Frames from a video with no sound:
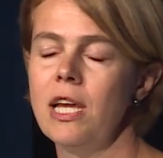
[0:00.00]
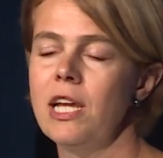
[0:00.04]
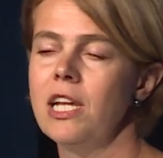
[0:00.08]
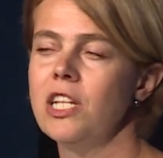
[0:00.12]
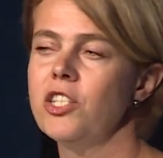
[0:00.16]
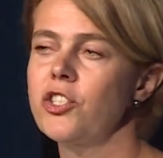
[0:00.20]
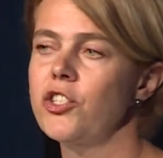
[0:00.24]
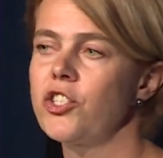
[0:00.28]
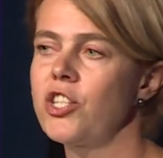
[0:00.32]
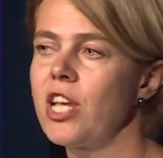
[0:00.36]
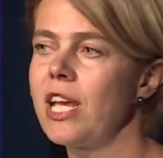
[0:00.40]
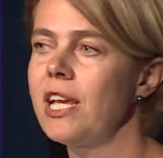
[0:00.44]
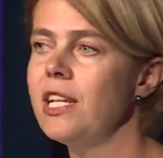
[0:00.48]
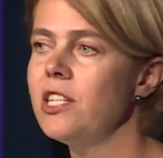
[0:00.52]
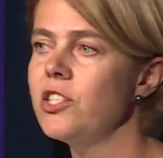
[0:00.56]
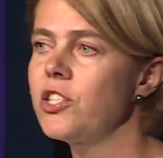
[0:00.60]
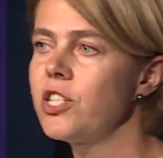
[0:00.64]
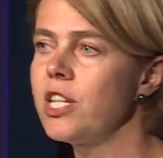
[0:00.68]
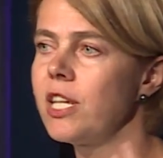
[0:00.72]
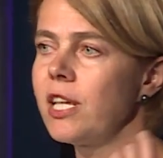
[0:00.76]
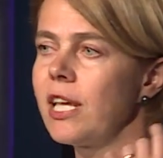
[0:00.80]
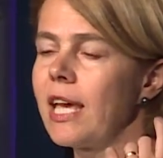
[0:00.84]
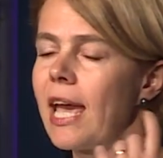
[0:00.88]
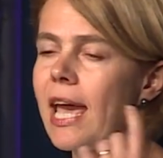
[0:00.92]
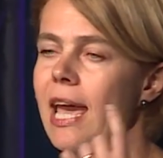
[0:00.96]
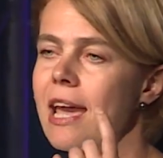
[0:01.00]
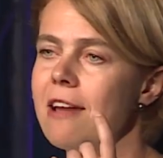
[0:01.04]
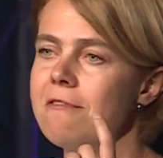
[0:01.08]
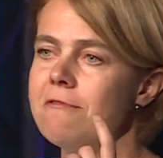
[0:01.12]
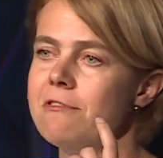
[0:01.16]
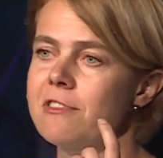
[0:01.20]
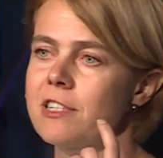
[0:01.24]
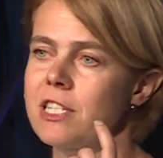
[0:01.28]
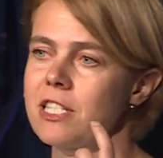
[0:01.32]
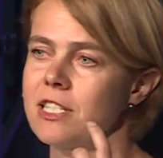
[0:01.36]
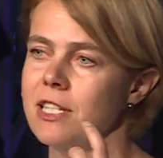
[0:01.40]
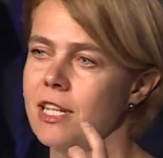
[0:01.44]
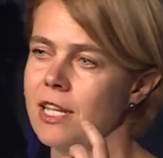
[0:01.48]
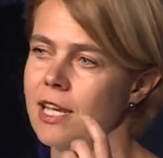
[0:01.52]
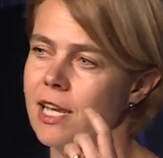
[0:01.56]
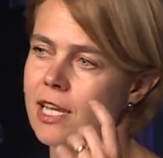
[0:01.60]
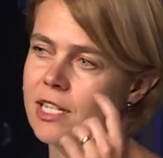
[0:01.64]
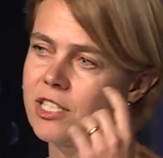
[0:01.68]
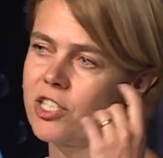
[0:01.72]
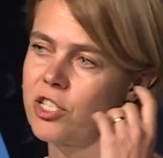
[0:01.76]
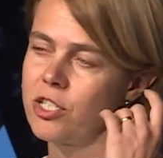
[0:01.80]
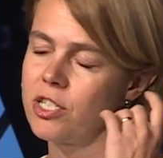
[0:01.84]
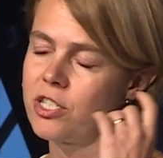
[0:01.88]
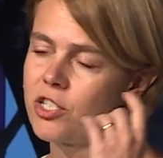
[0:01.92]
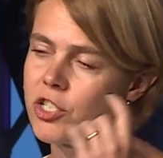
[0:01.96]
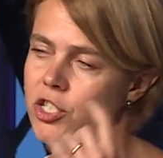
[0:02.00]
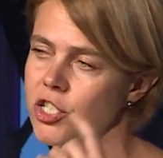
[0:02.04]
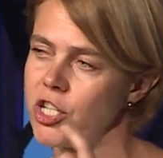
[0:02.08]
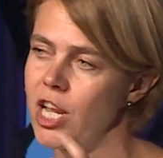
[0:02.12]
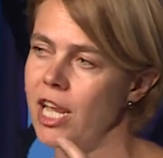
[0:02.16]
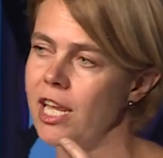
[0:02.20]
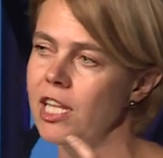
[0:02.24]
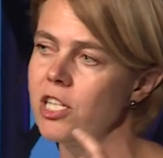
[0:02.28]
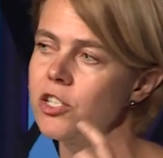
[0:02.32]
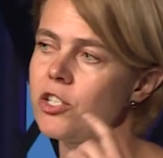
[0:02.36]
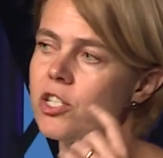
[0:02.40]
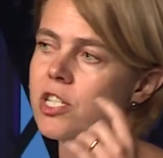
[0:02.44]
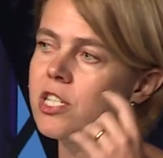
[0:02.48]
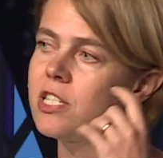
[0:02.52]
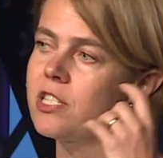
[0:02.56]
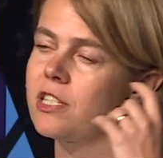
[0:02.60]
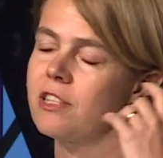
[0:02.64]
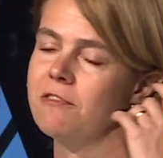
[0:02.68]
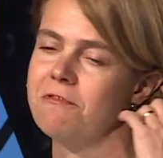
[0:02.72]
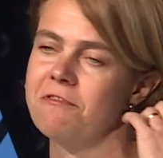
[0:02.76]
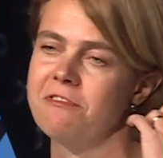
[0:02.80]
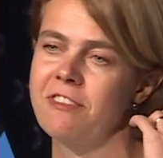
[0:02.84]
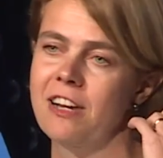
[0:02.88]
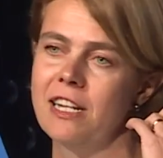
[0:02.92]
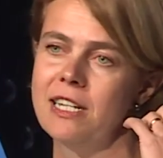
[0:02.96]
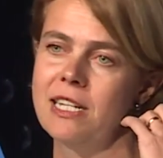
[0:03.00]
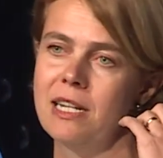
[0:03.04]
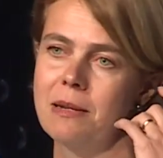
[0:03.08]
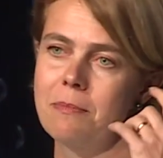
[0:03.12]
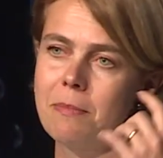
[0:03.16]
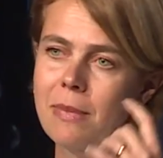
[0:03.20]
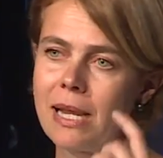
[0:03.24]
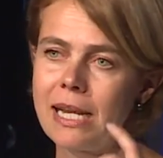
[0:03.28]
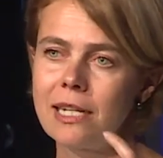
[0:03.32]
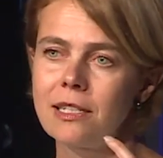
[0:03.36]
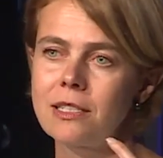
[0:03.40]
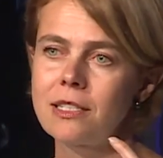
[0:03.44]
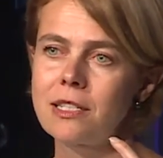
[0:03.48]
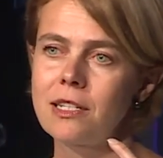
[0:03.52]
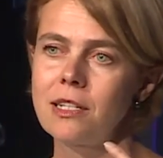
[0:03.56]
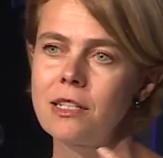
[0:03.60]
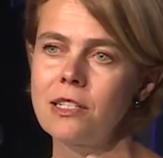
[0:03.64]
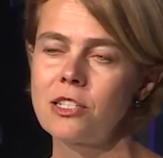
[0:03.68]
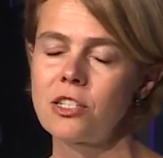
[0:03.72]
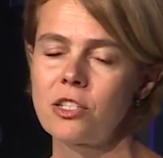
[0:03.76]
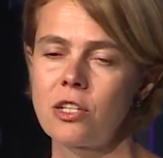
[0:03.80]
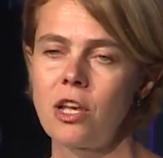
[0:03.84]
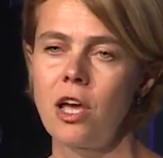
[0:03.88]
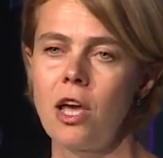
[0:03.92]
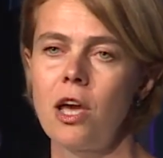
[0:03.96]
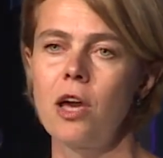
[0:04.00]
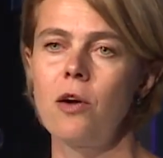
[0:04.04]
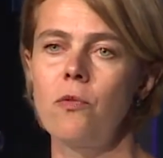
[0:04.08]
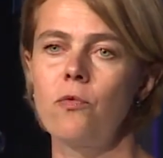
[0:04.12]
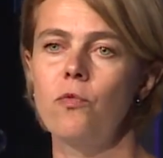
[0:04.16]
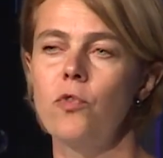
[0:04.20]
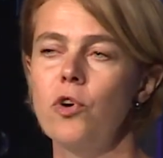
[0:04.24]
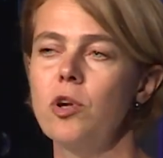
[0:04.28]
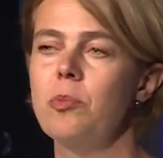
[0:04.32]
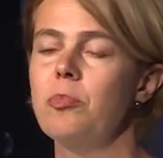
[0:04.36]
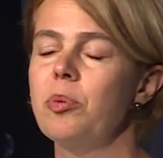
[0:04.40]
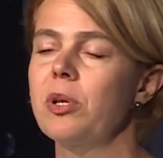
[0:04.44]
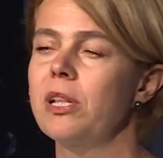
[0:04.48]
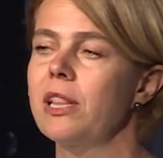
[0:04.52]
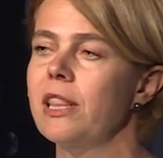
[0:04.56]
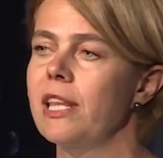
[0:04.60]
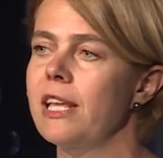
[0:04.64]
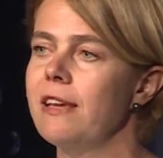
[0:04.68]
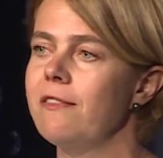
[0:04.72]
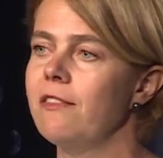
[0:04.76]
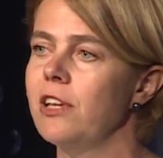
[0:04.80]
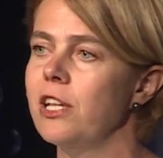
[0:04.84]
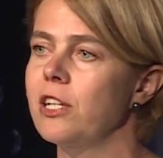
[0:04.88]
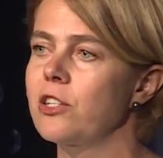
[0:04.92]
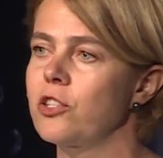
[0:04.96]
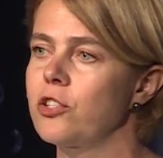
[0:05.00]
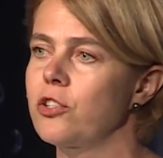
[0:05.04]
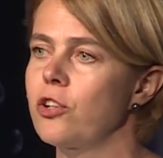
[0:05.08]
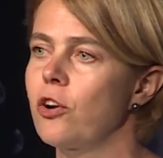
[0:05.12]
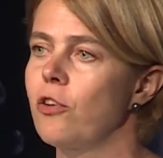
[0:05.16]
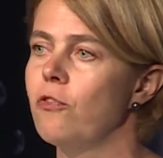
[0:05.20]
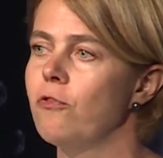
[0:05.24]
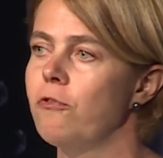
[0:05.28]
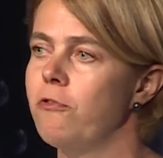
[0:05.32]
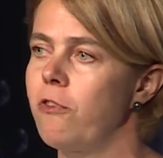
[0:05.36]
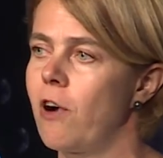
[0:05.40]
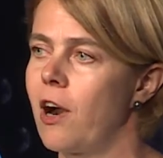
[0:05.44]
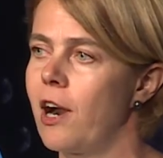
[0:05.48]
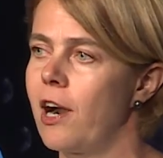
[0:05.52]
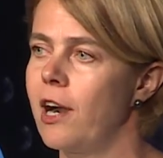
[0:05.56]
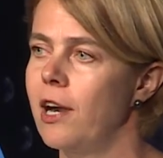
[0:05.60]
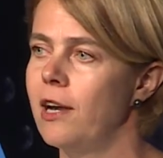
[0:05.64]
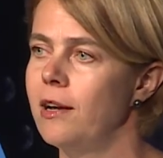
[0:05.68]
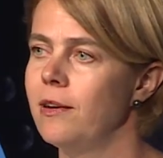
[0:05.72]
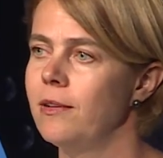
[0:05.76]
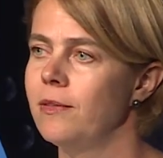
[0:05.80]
It's changing everything. It changes the fundamentals we've been living so far.